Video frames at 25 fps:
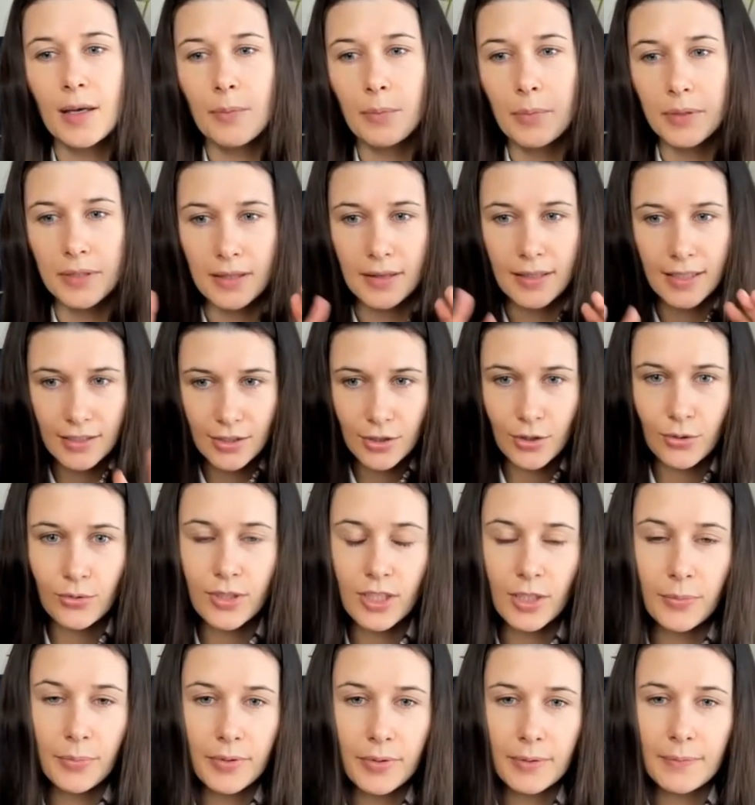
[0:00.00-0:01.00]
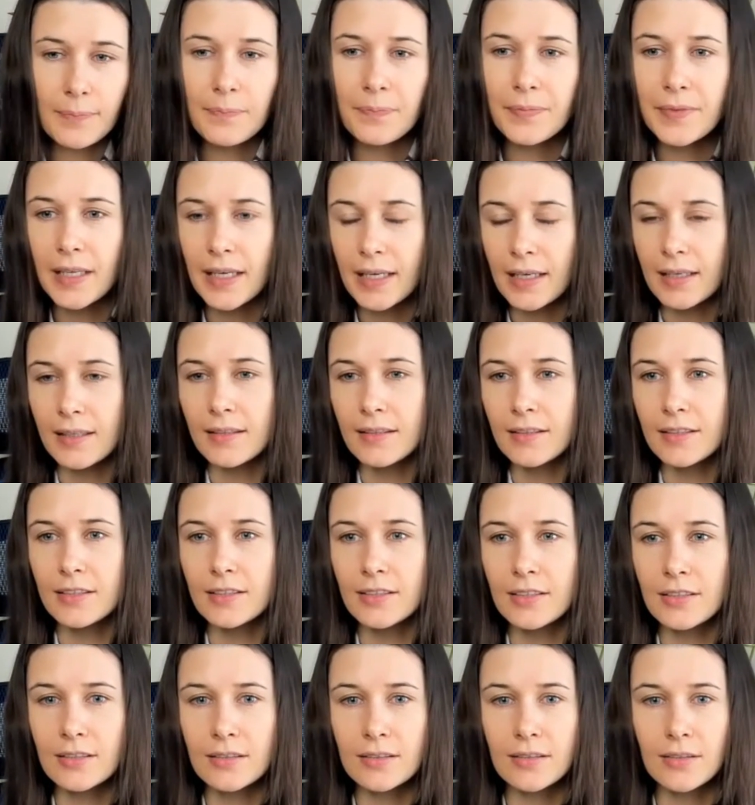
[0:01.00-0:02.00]
But let's go deeper and
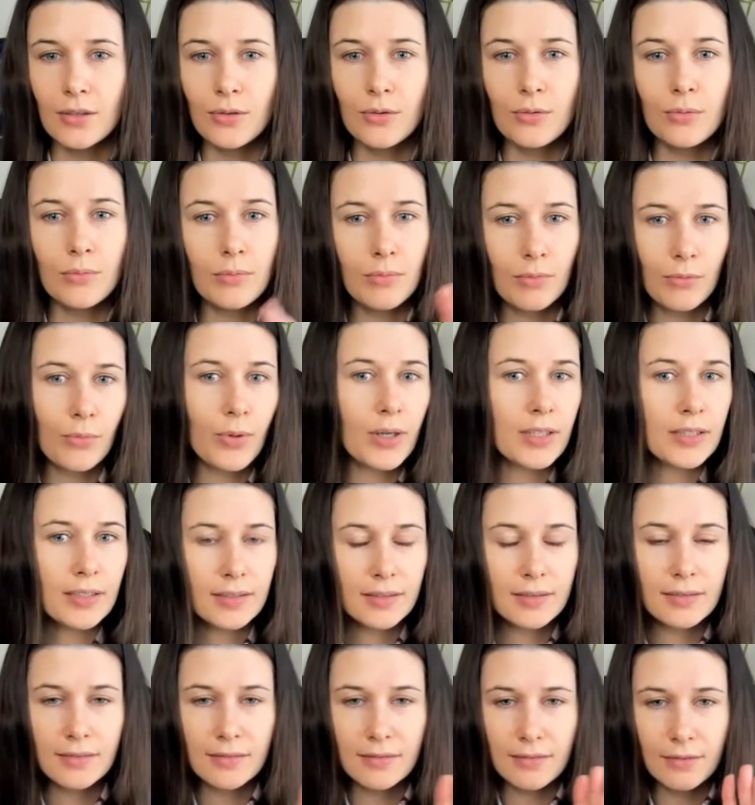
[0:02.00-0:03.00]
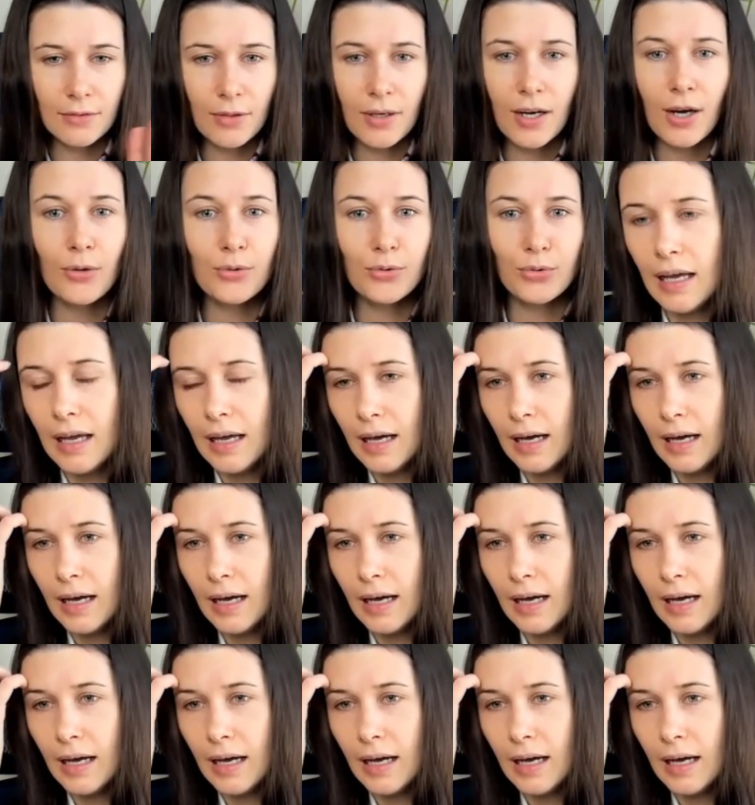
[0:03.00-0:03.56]
show what's how.